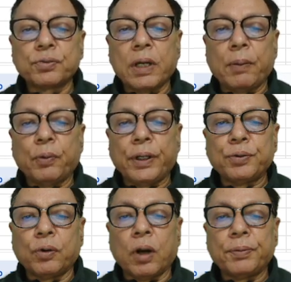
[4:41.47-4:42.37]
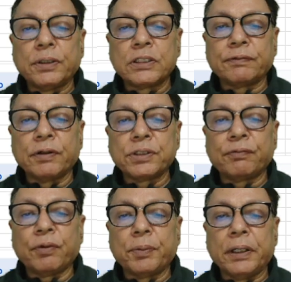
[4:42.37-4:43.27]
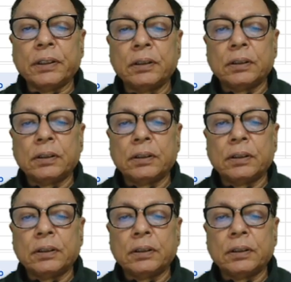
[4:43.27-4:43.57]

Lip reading: So I'm going to copy this function from here